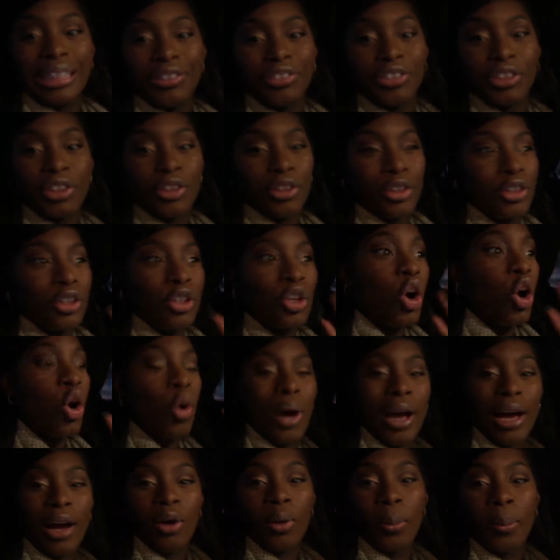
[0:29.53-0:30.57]
even go
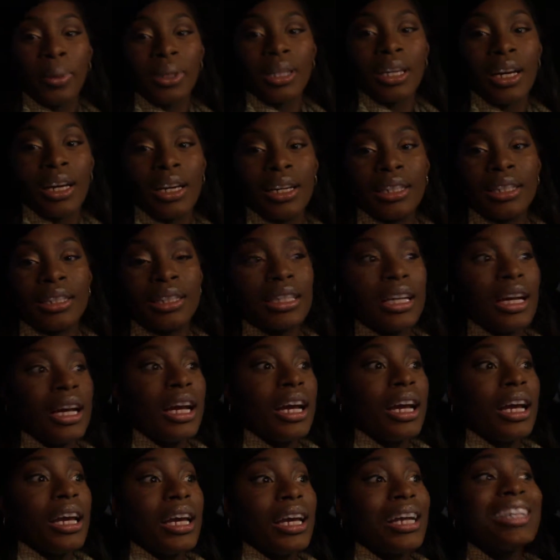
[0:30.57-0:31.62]
out because
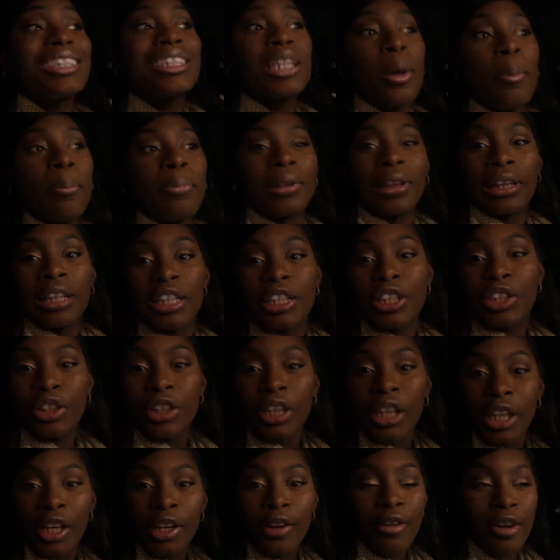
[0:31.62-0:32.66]
it's a blizzard
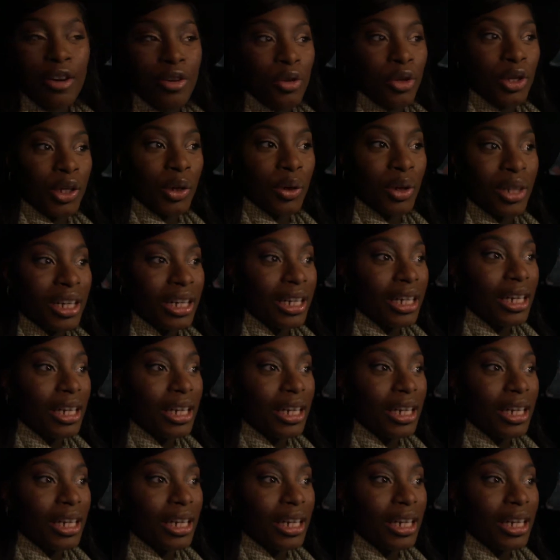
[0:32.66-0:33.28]
here in New York.